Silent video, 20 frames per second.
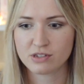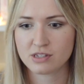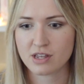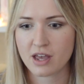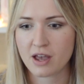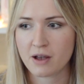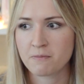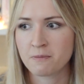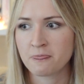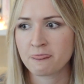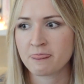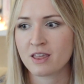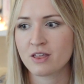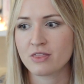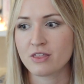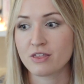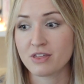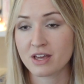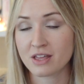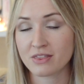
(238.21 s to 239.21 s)
So
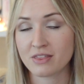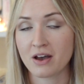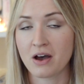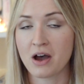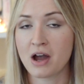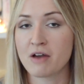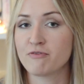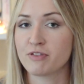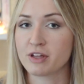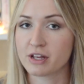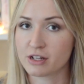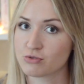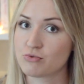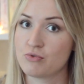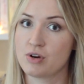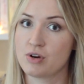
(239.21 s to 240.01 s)
the thing that I think is